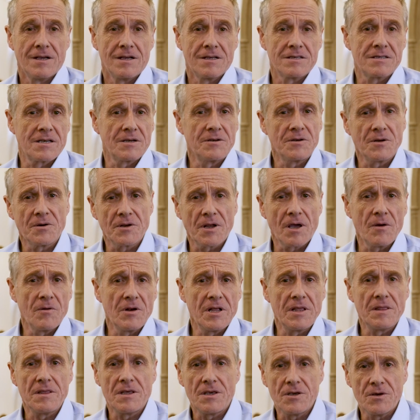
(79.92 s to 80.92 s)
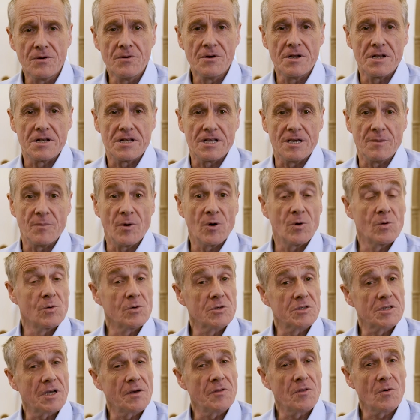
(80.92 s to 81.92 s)
So not only the unity, but
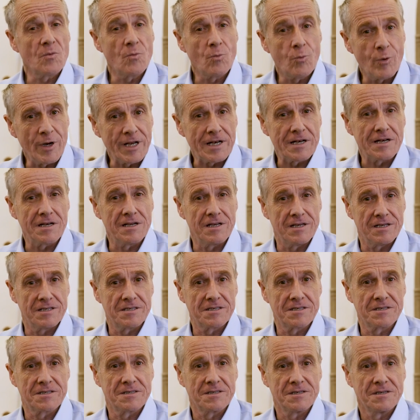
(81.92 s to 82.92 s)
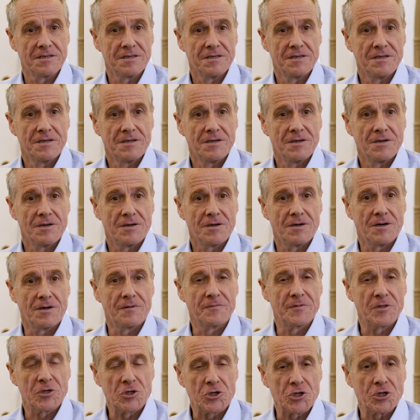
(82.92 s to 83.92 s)
also the witness
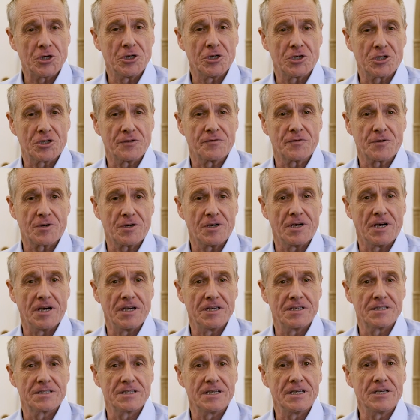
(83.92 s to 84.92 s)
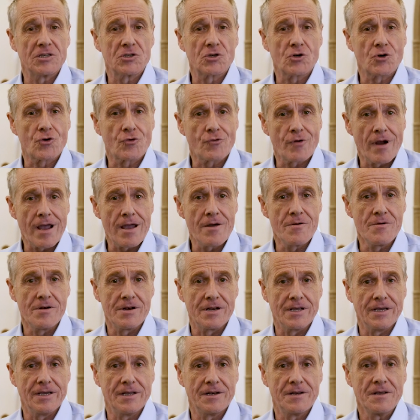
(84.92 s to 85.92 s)
of the Church of Christ is
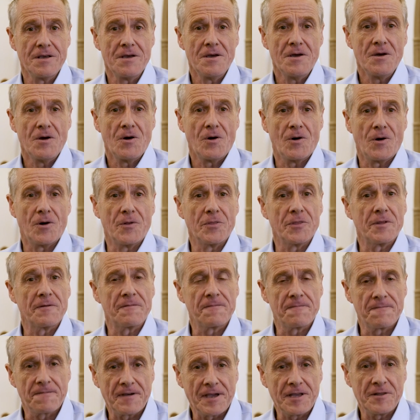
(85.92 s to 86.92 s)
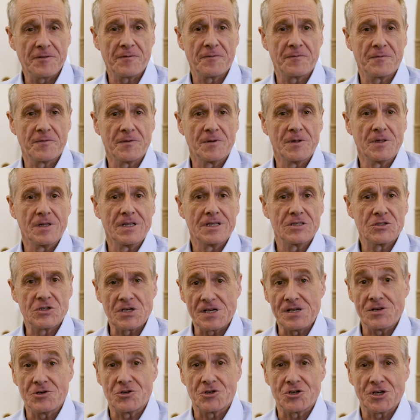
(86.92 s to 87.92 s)
grounded on the faithful
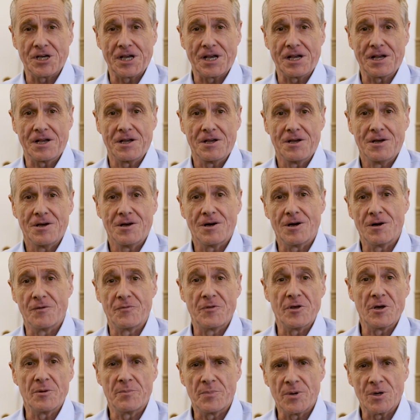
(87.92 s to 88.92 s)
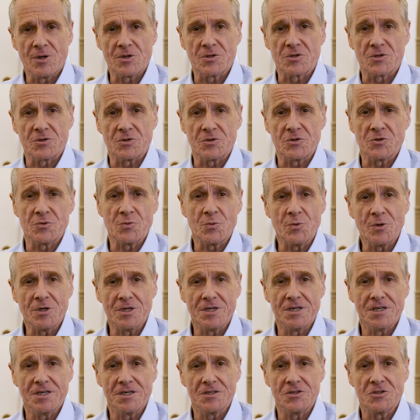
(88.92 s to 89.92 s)
teaching of the apostles'
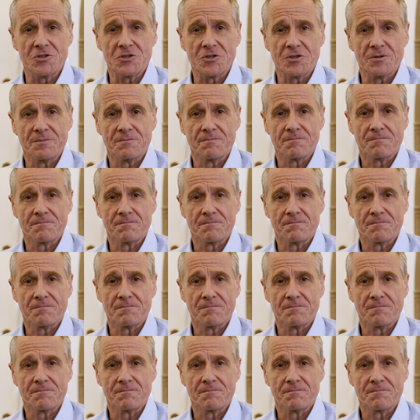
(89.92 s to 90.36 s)
words.